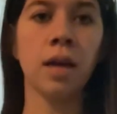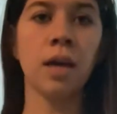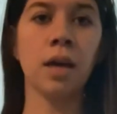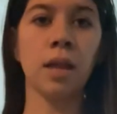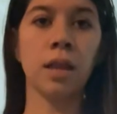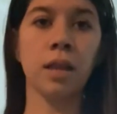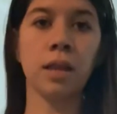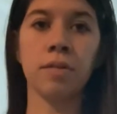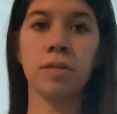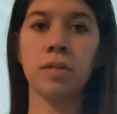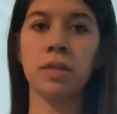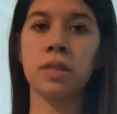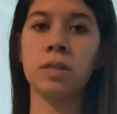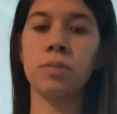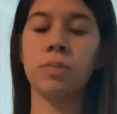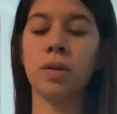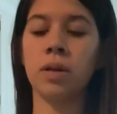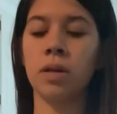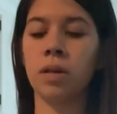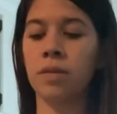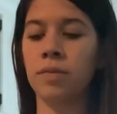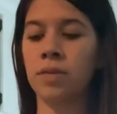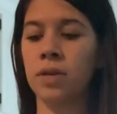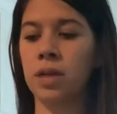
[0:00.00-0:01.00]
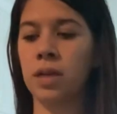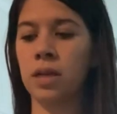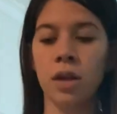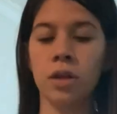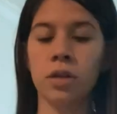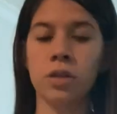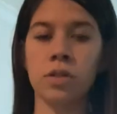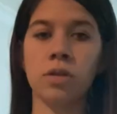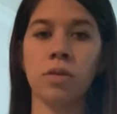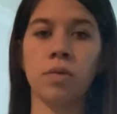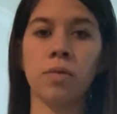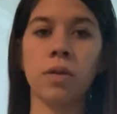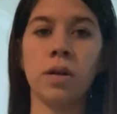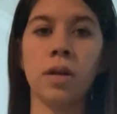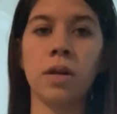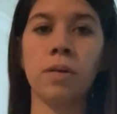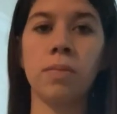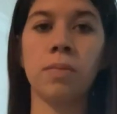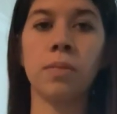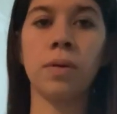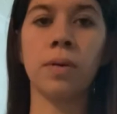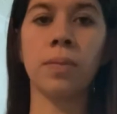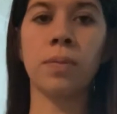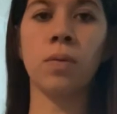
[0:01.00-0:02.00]
Love the smell of it. So I went ahead and
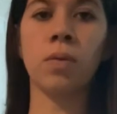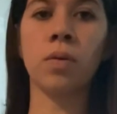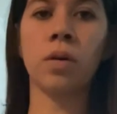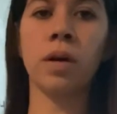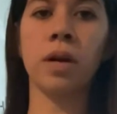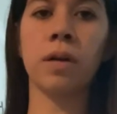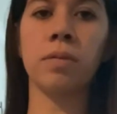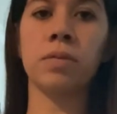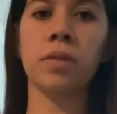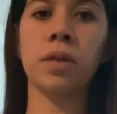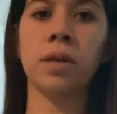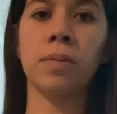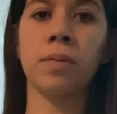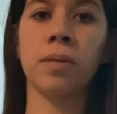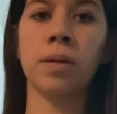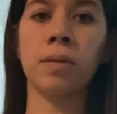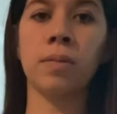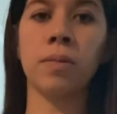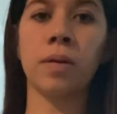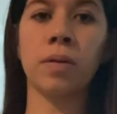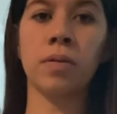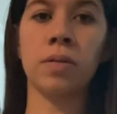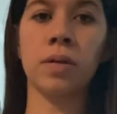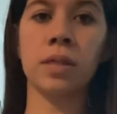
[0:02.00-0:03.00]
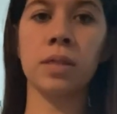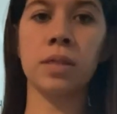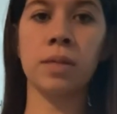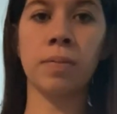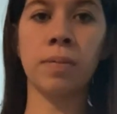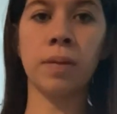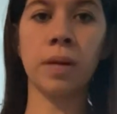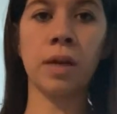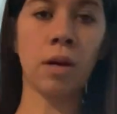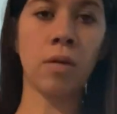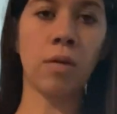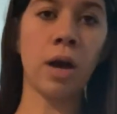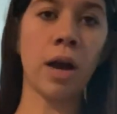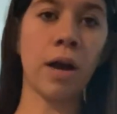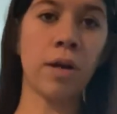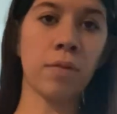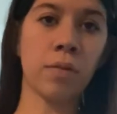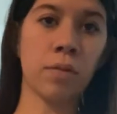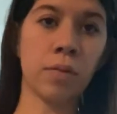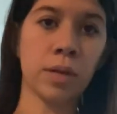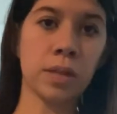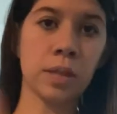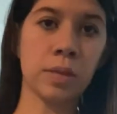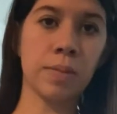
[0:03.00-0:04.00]
pre-poured. I'm doubling my recipe. I'll have the
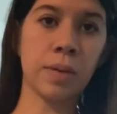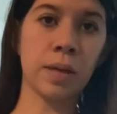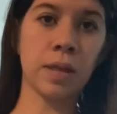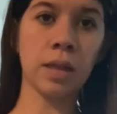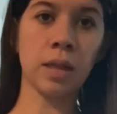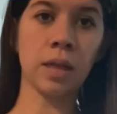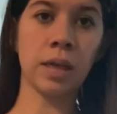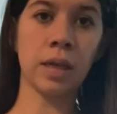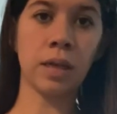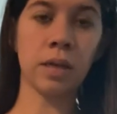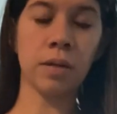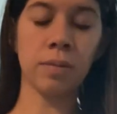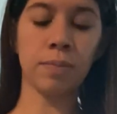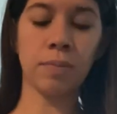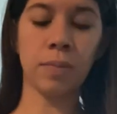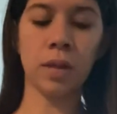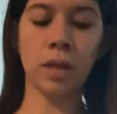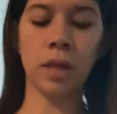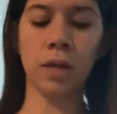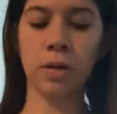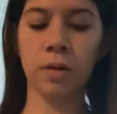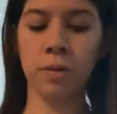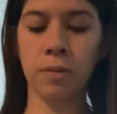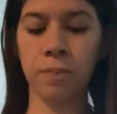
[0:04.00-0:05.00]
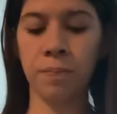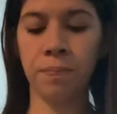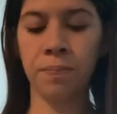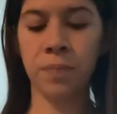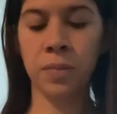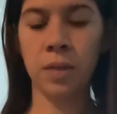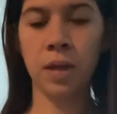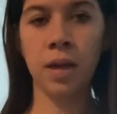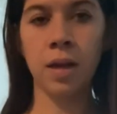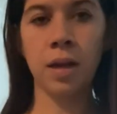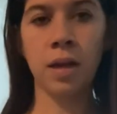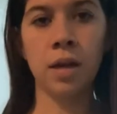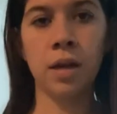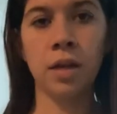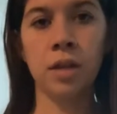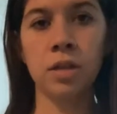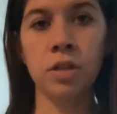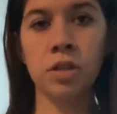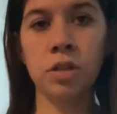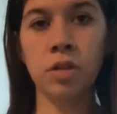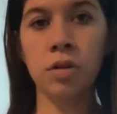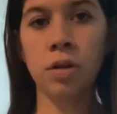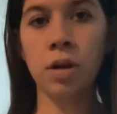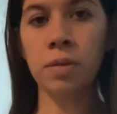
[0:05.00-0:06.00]
recipe in the link below.
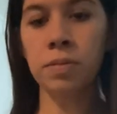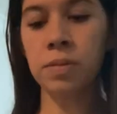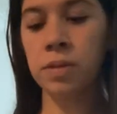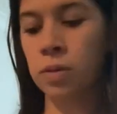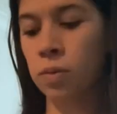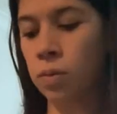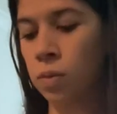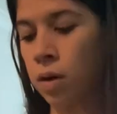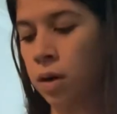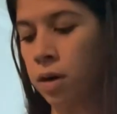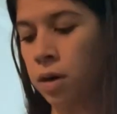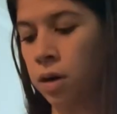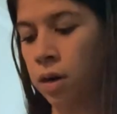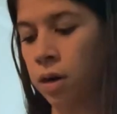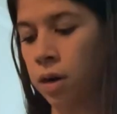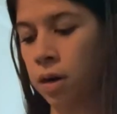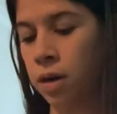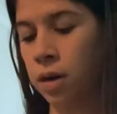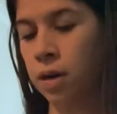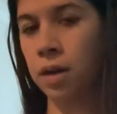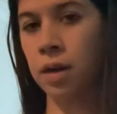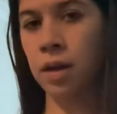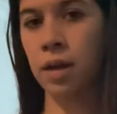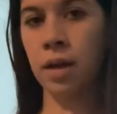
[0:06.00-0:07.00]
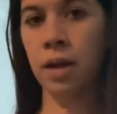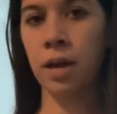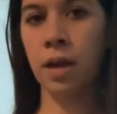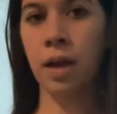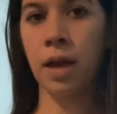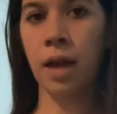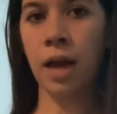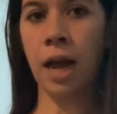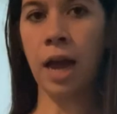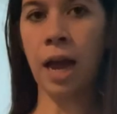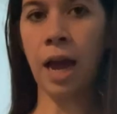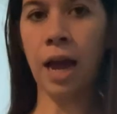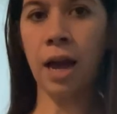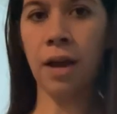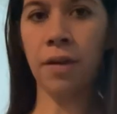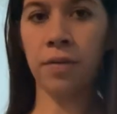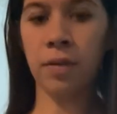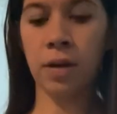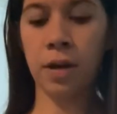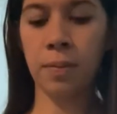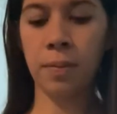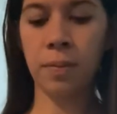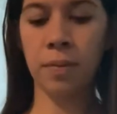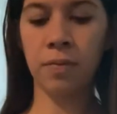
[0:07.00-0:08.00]
2 cups of water, a 1/2
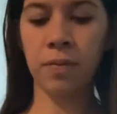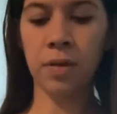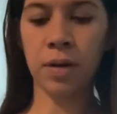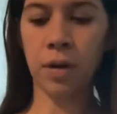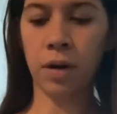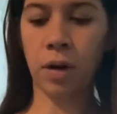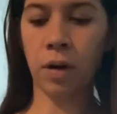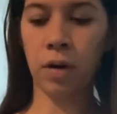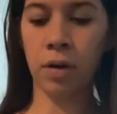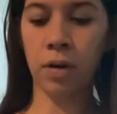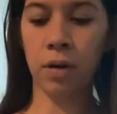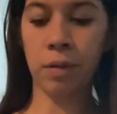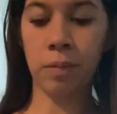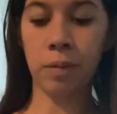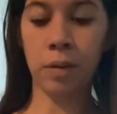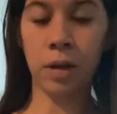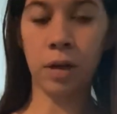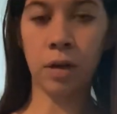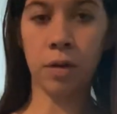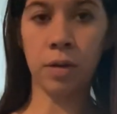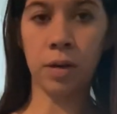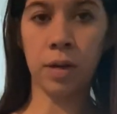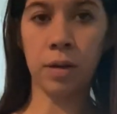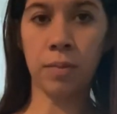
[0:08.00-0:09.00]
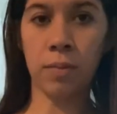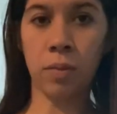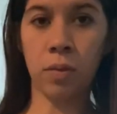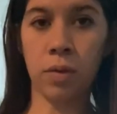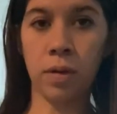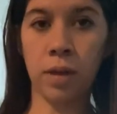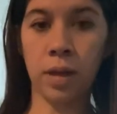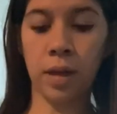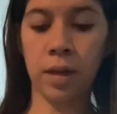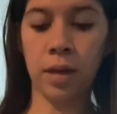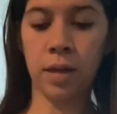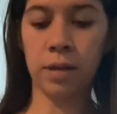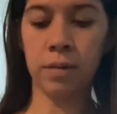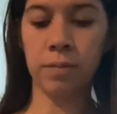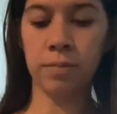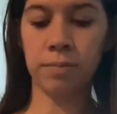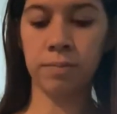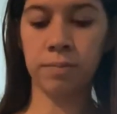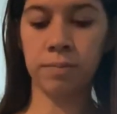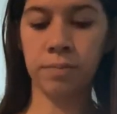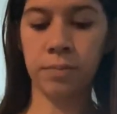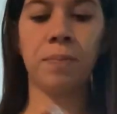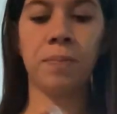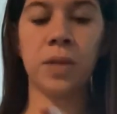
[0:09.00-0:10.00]
cup of vinegar. I'm gonna go ahead and pour that in.
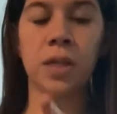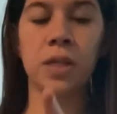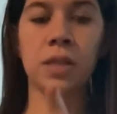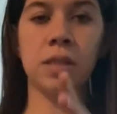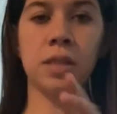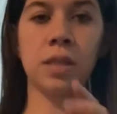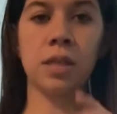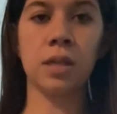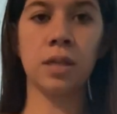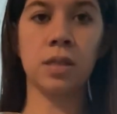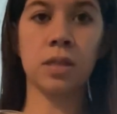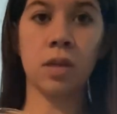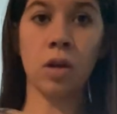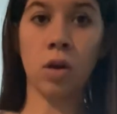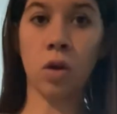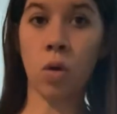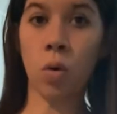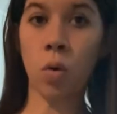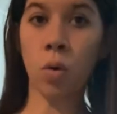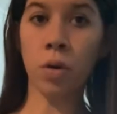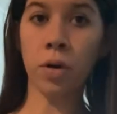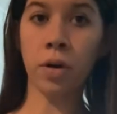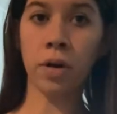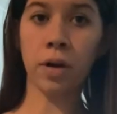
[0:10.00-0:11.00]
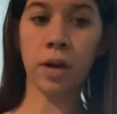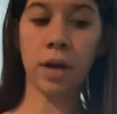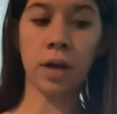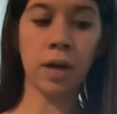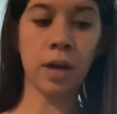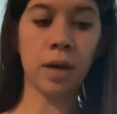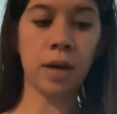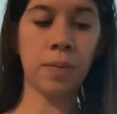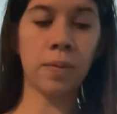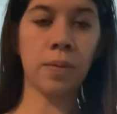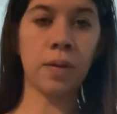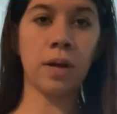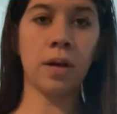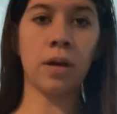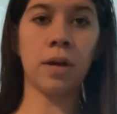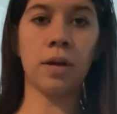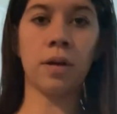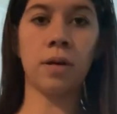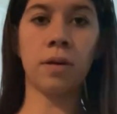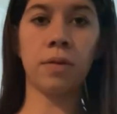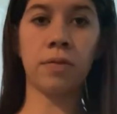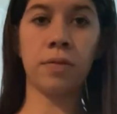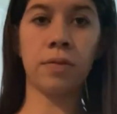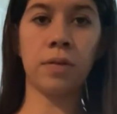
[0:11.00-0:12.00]
This is a 1/4 cup
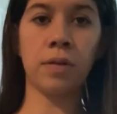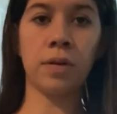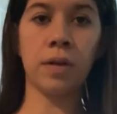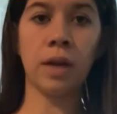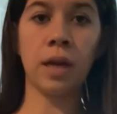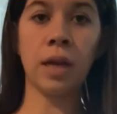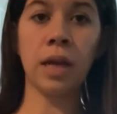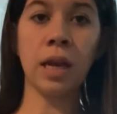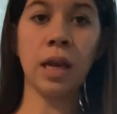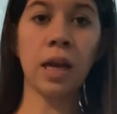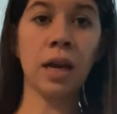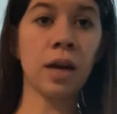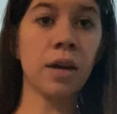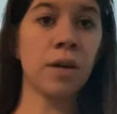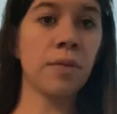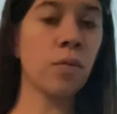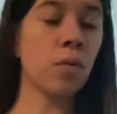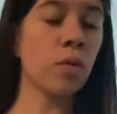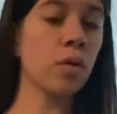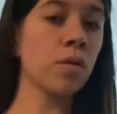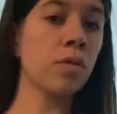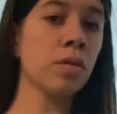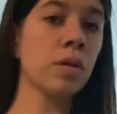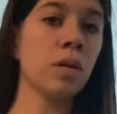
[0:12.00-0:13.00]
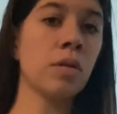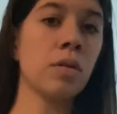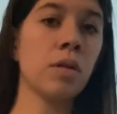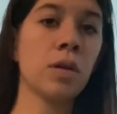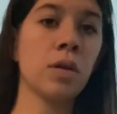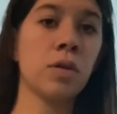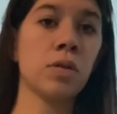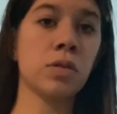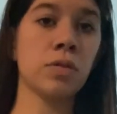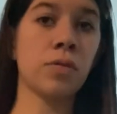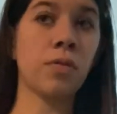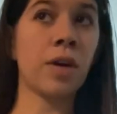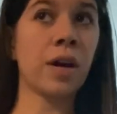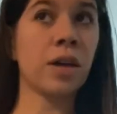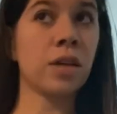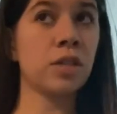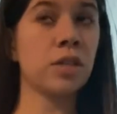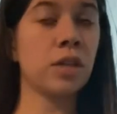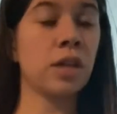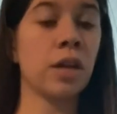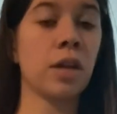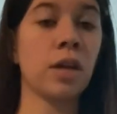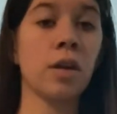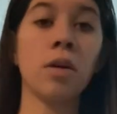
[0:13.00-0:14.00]
of any kind of oil. You can use
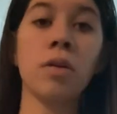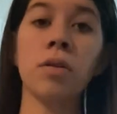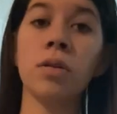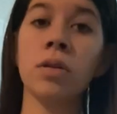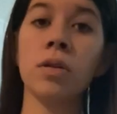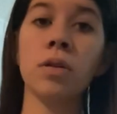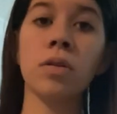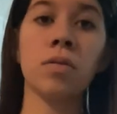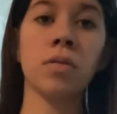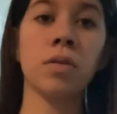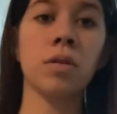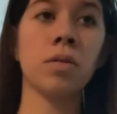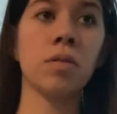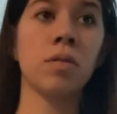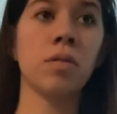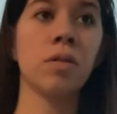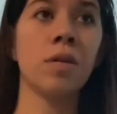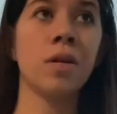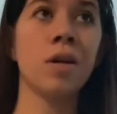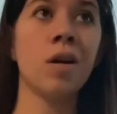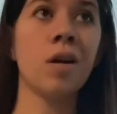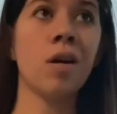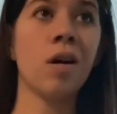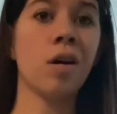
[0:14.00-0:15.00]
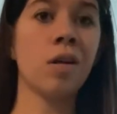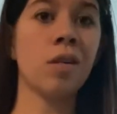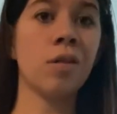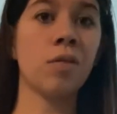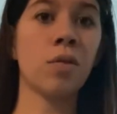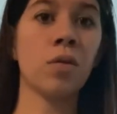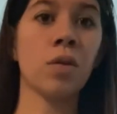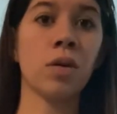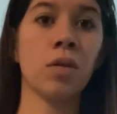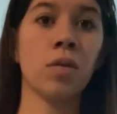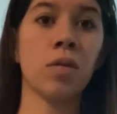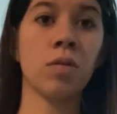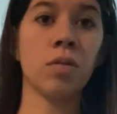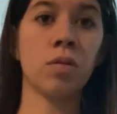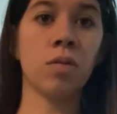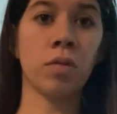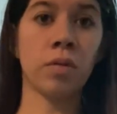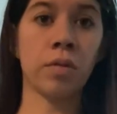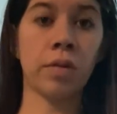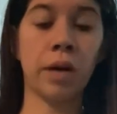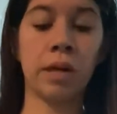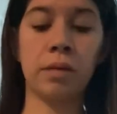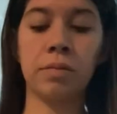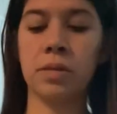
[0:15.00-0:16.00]
fractionated coconut oil, olive oil, or
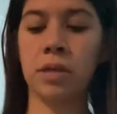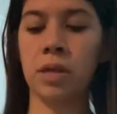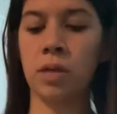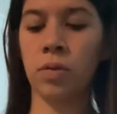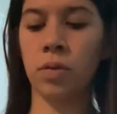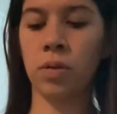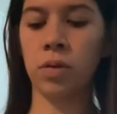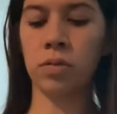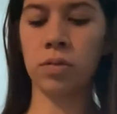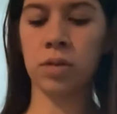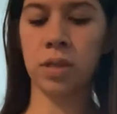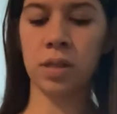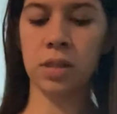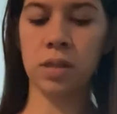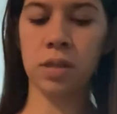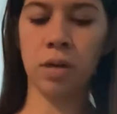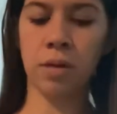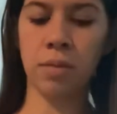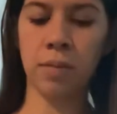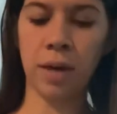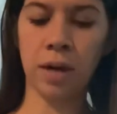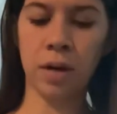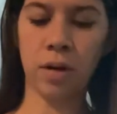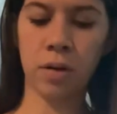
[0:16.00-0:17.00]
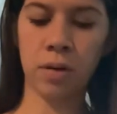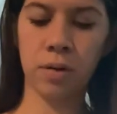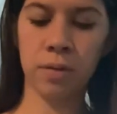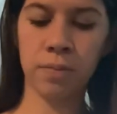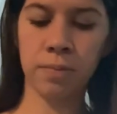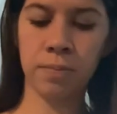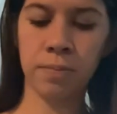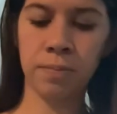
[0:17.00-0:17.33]
grapeseed oil, does not matter.